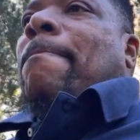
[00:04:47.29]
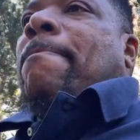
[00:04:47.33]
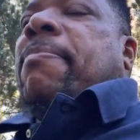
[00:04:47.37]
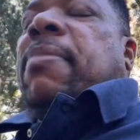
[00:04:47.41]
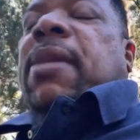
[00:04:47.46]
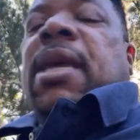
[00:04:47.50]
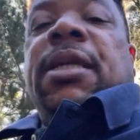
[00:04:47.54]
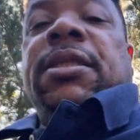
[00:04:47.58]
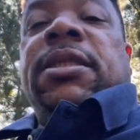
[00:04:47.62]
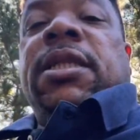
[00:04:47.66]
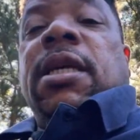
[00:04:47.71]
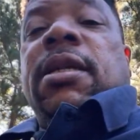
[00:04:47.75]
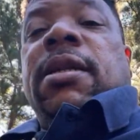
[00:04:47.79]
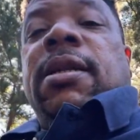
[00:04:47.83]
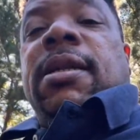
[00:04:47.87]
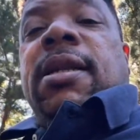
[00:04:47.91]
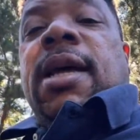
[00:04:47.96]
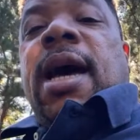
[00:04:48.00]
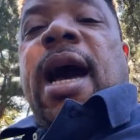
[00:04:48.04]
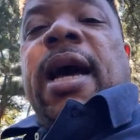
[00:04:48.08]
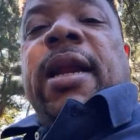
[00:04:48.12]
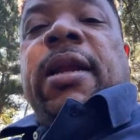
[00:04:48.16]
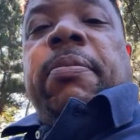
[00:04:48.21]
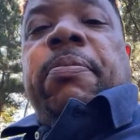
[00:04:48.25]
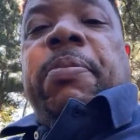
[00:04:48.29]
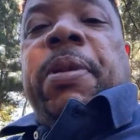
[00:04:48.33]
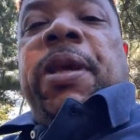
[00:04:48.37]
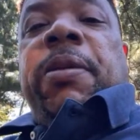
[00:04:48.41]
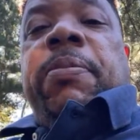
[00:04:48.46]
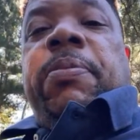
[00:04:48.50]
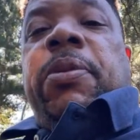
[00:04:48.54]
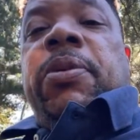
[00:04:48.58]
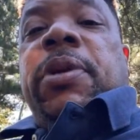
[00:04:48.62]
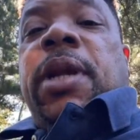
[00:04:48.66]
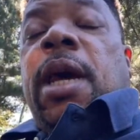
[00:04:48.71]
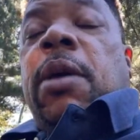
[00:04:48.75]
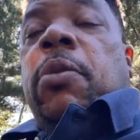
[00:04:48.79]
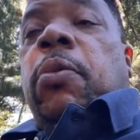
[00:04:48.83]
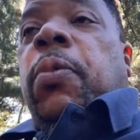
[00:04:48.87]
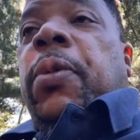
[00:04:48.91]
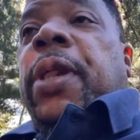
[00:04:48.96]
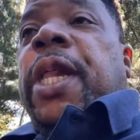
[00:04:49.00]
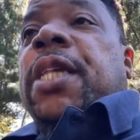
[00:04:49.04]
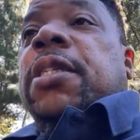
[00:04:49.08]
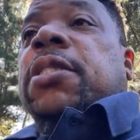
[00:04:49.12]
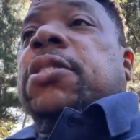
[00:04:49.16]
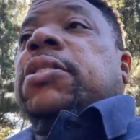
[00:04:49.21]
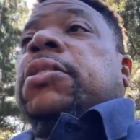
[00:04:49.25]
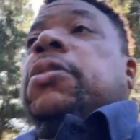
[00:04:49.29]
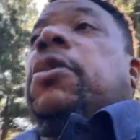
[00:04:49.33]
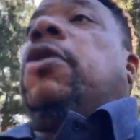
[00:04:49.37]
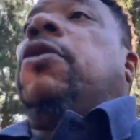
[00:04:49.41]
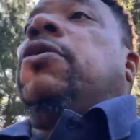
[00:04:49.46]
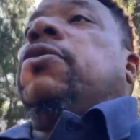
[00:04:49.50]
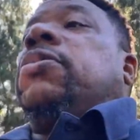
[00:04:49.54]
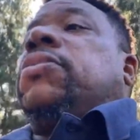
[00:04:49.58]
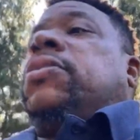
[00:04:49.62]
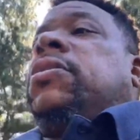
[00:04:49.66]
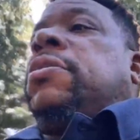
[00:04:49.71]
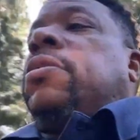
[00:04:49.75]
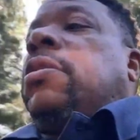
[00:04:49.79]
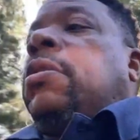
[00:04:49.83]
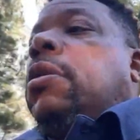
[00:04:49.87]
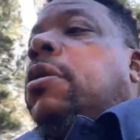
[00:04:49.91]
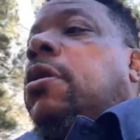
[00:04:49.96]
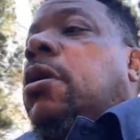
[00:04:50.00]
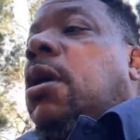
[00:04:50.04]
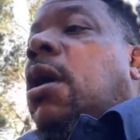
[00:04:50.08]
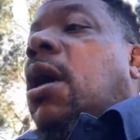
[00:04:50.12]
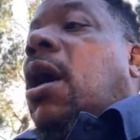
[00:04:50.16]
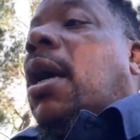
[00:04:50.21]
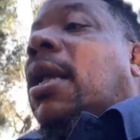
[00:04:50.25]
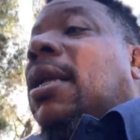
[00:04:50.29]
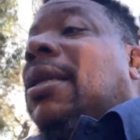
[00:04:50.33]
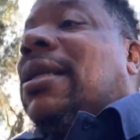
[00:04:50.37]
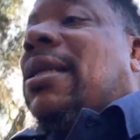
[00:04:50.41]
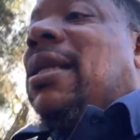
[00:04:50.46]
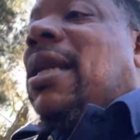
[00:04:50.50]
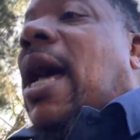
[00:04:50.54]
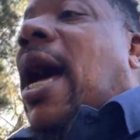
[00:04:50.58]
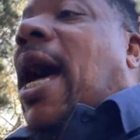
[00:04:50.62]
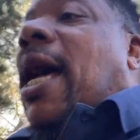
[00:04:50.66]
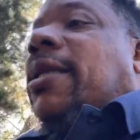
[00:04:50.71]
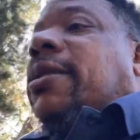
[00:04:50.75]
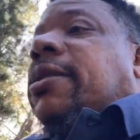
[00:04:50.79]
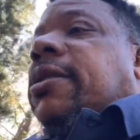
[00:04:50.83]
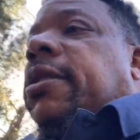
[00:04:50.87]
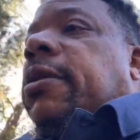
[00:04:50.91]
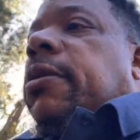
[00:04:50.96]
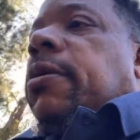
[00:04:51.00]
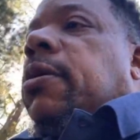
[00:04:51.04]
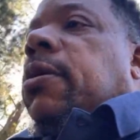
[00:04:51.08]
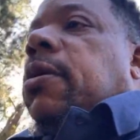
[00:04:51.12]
There's a lot of people that wear skirts. A lot.